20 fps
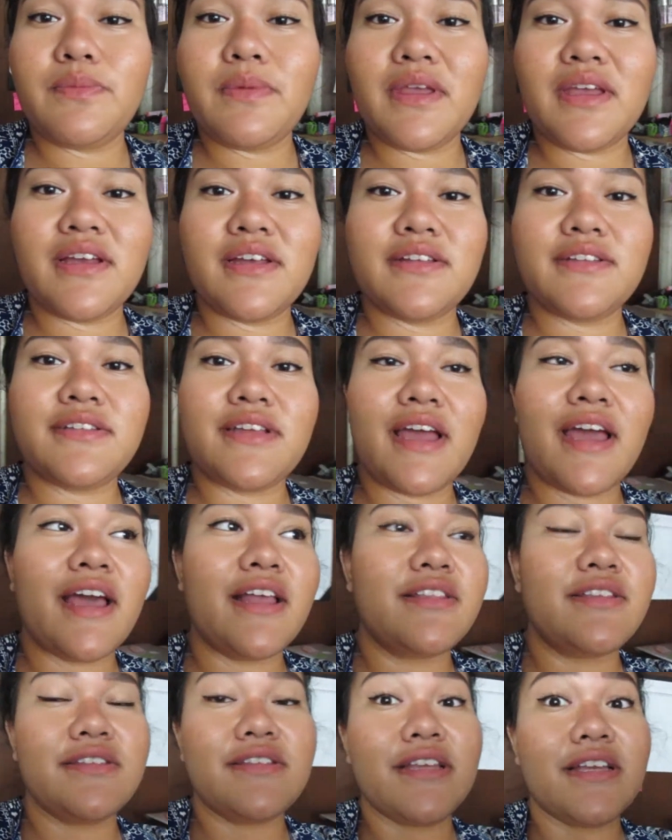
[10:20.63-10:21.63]
because I
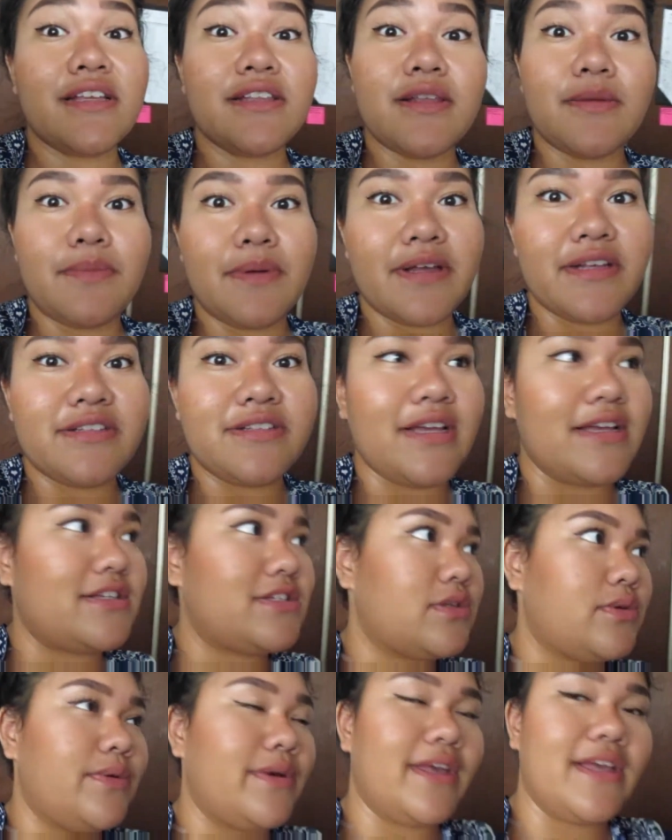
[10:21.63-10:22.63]
had to take the bus
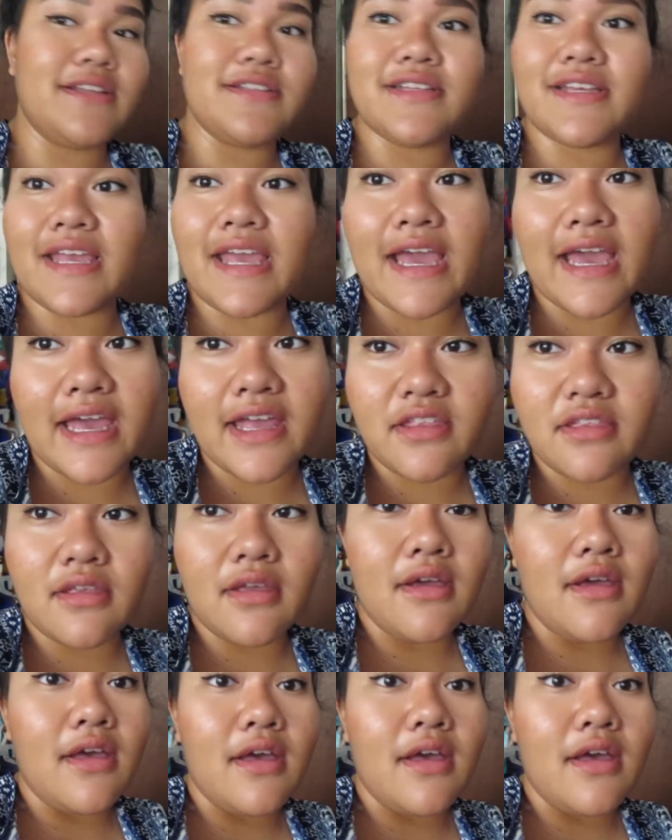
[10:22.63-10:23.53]
as quick as I can